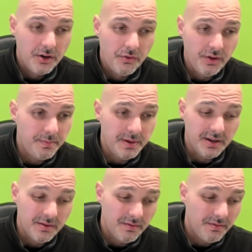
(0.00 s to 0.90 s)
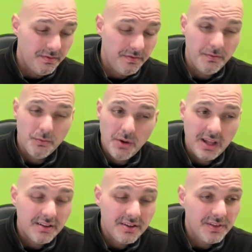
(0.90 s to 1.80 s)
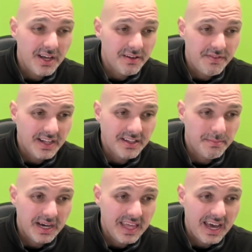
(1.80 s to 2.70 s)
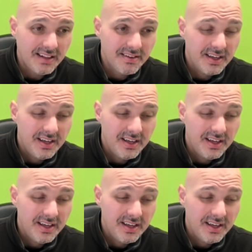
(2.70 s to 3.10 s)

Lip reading: We've been relatively unaffected by that.